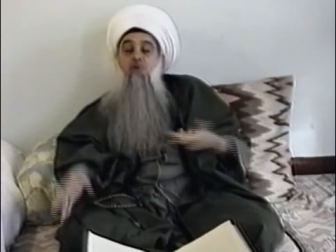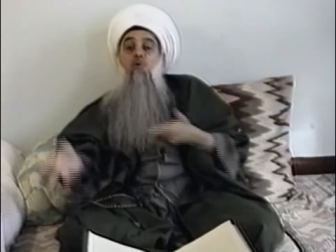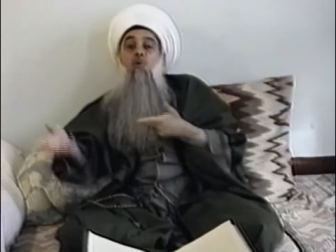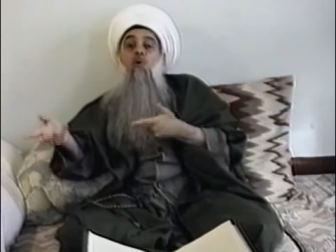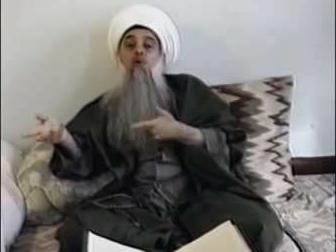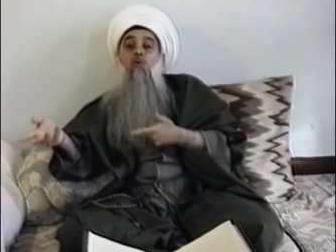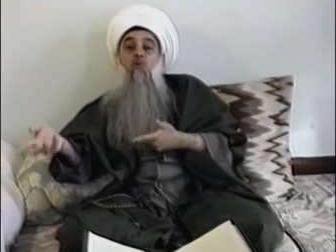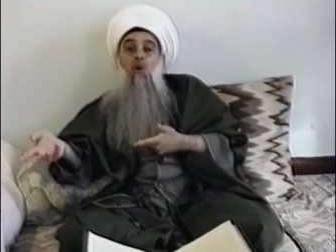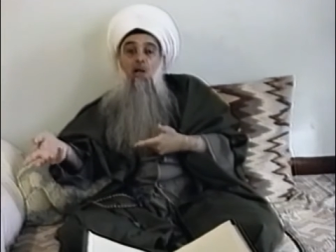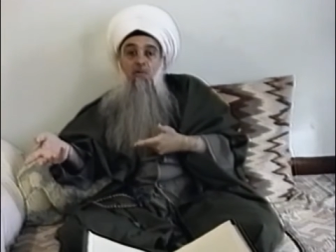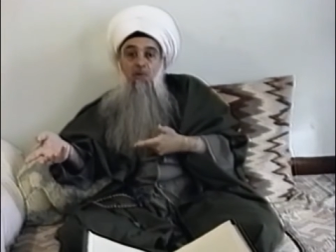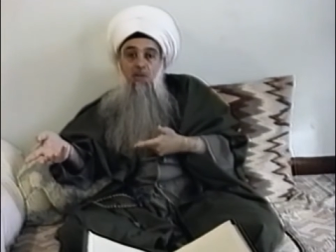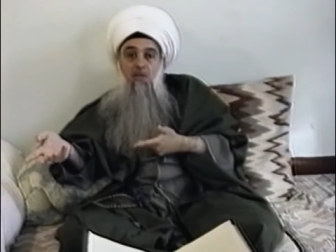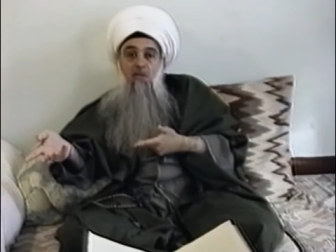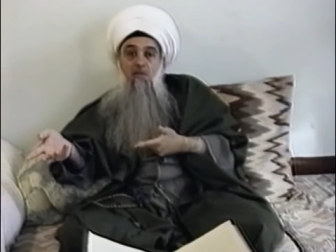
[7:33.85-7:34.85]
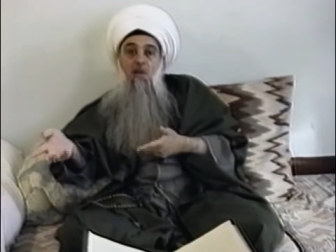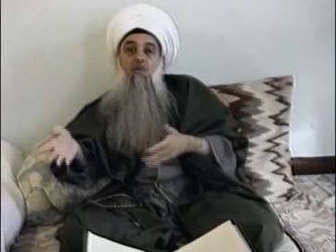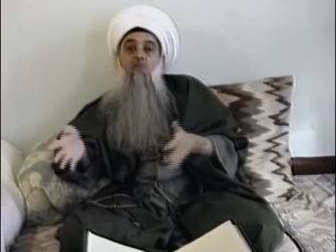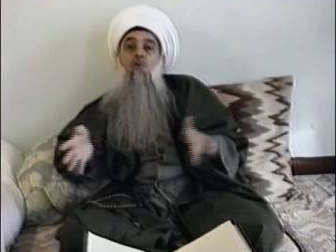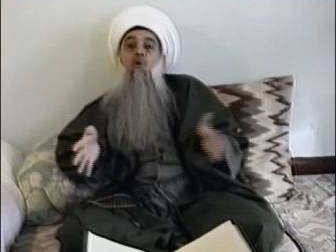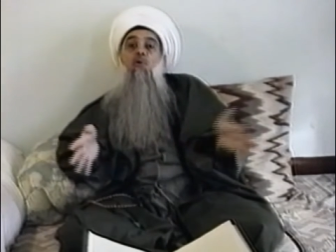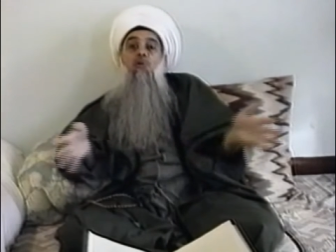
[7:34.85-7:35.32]
You want to
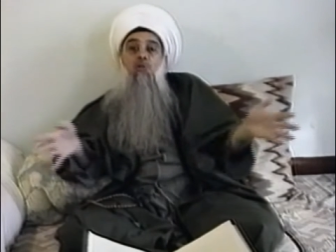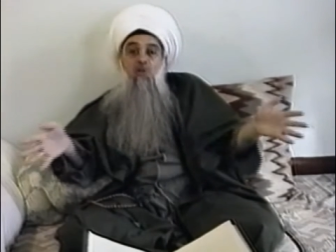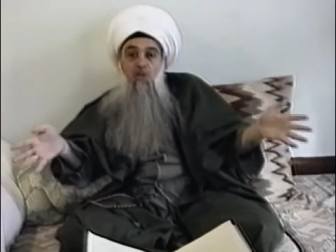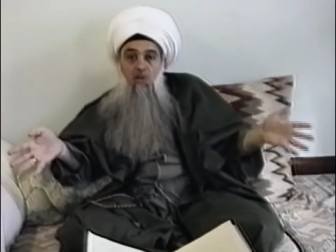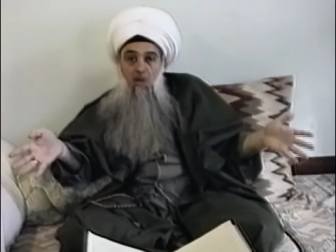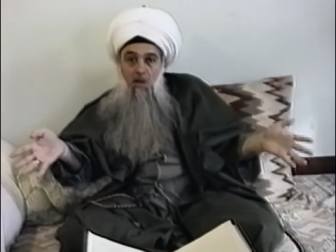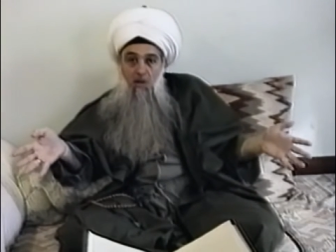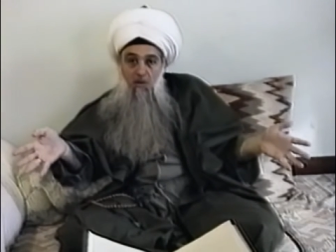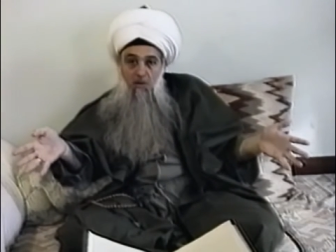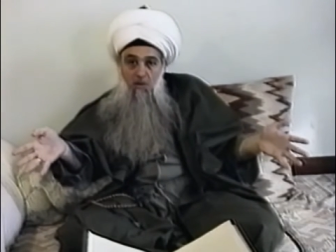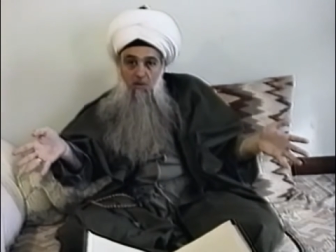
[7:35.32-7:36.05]
understand original